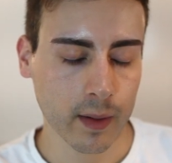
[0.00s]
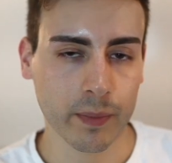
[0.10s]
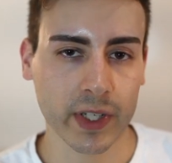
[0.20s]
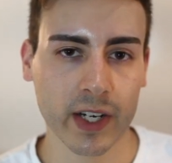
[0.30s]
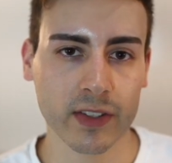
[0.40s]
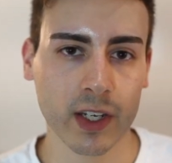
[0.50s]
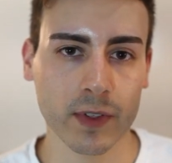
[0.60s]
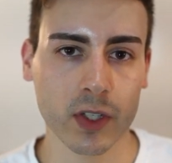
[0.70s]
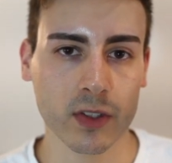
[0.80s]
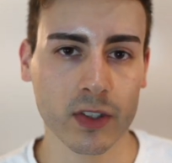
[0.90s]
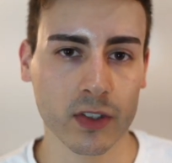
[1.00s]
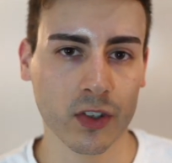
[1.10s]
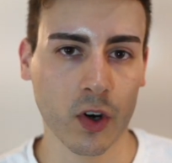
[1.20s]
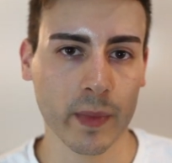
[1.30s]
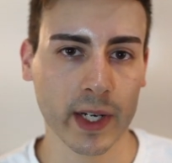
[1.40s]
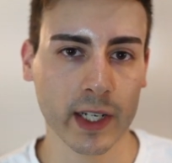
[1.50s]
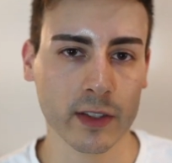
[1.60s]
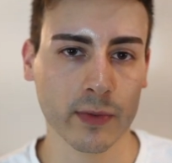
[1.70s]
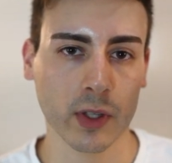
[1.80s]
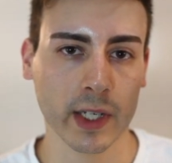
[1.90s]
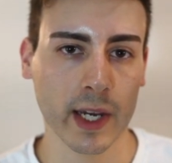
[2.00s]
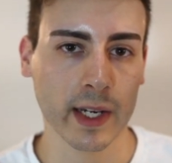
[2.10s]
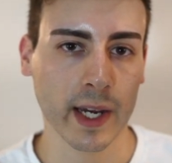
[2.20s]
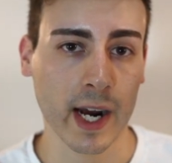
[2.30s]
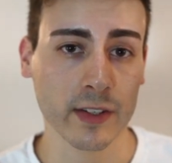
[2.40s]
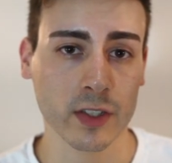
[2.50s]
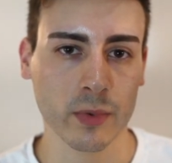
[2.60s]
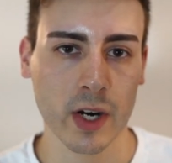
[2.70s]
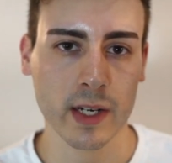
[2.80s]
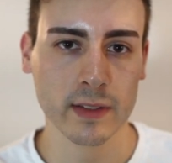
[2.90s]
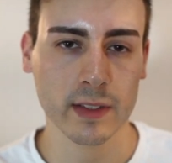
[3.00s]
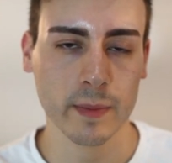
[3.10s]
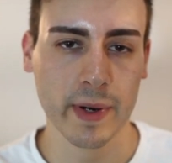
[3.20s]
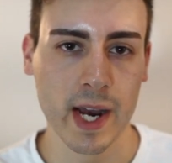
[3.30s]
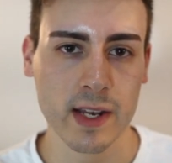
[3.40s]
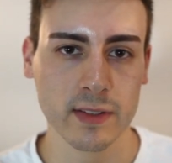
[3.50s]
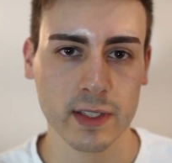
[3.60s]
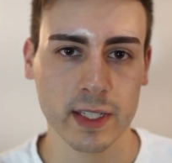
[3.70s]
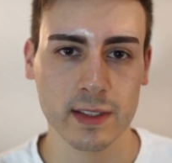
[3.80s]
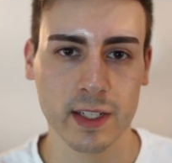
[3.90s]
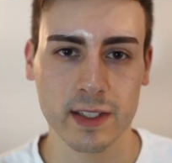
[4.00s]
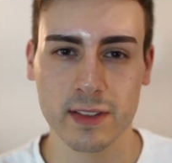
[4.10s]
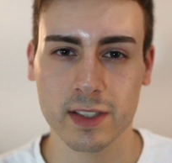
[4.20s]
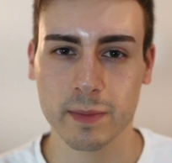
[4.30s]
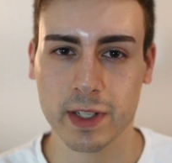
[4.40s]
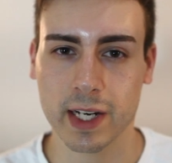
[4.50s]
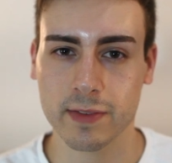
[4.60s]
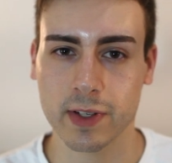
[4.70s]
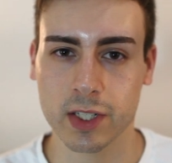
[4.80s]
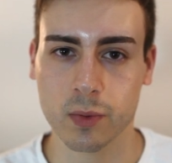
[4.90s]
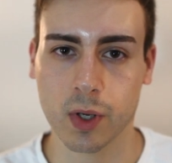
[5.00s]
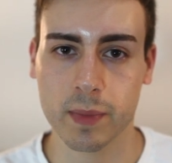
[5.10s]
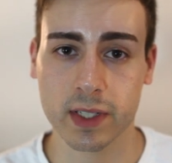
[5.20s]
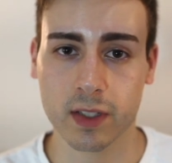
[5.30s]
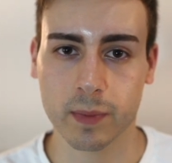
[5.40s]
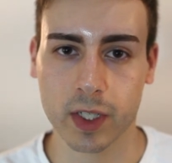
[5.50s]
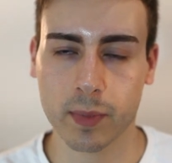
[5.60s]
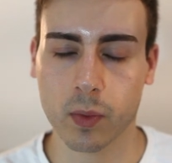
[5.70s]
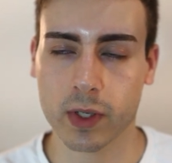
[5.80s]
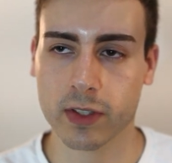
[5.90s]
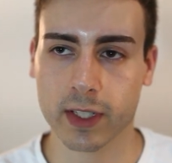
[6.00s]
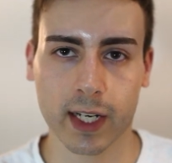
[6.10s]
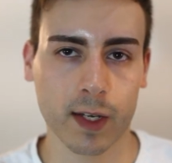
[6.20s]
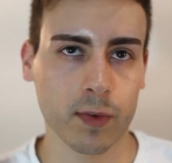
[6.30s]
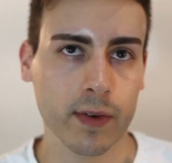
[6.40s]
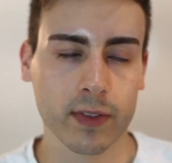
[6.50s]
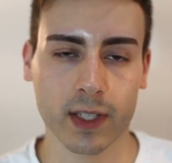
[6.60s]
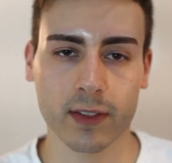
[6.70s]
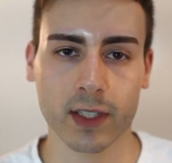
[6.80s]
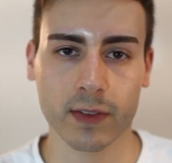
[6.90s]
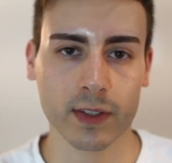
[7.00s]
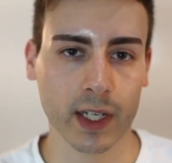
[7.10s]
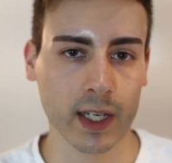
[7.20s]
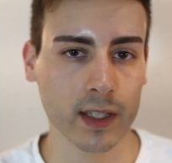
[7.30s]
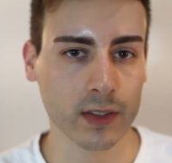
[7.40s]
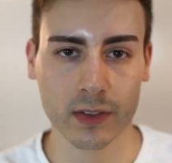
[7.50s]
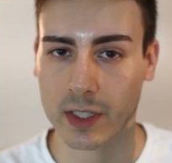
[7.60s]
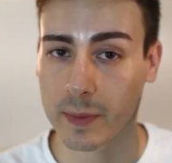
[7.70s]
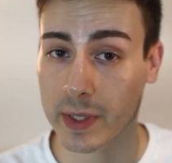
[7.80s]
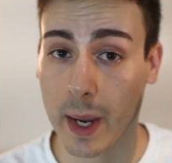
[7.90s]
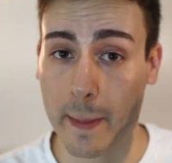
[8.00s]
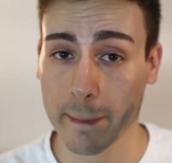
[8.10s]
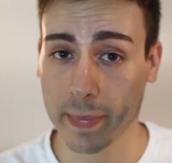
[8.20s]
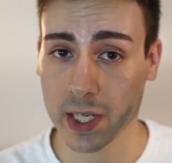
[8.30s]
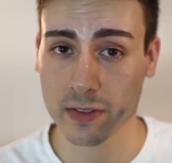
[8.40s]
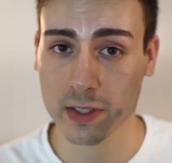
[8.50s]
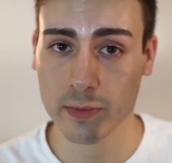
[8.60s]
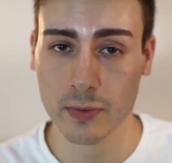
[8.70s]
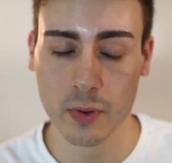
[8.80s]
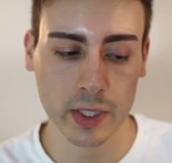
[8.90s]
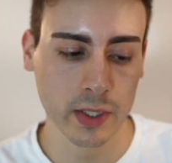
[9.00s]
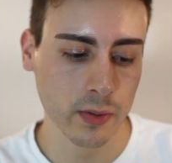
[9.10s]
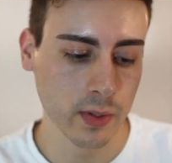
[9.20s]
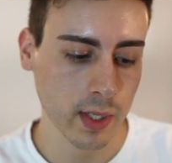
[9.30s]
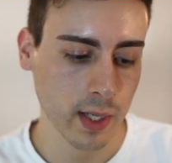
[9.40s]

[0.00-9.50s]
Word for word: Because I've used so many exfoliating acid products in the past, it did seem kind of underwhelming to me, but once again, if you have sensitive skin, this is going to be amazing for you.